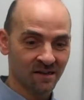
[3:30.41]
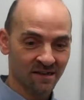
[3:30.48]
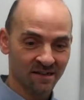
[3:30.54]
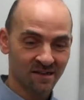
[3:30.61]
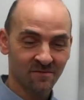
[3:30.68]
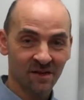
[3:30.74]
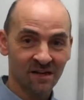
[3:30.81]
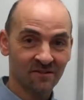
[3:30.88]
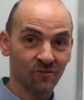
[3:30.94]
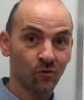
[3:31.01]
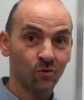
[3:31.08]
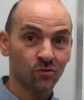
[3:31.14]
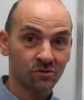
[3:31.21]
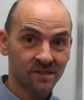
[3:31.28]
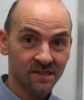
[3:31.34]
they might have
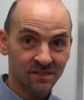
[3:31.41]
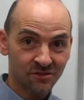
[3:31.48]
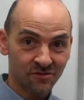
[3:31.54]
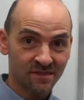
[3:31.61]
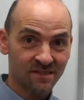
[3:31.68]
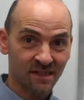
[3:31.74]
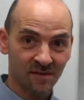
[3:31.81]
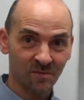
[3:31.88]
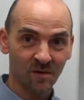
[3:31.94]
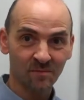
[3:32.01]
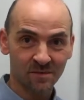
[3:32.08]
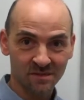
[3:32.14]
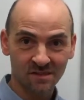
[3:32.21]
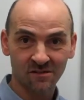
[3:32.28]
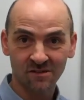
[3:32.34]
old injuries come up
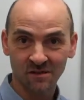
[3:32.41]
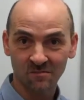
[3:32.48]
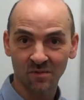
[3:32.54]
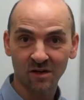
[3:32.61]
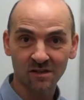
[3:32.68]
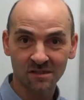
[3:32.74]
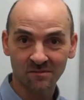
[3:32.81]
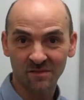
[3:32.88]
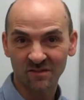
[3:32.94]
and start to bug them,